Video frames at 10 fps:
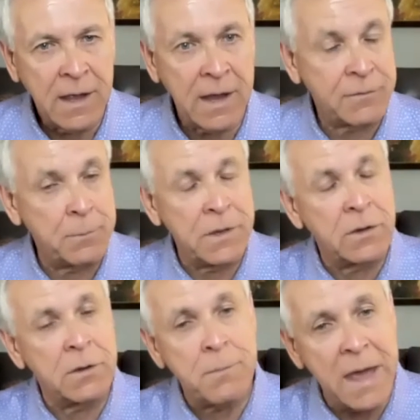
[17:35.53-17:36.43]
I have to
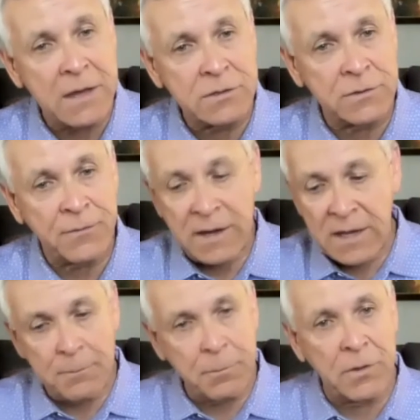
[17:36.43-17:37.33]
be a good manager. If
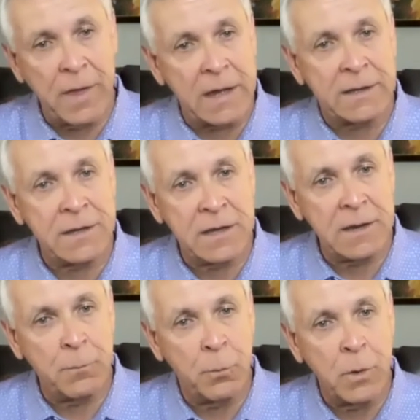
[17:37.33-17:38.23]
I can't build out a
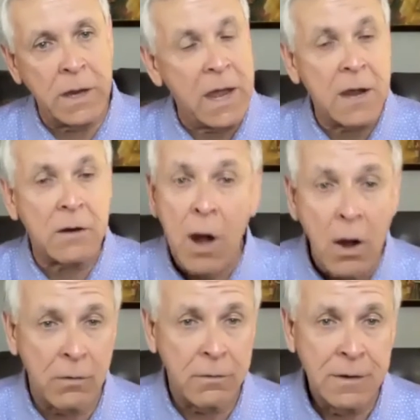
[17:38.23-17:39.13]
team, we can't
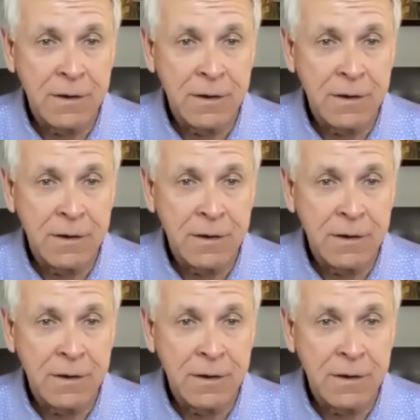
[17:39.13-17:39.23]
grow.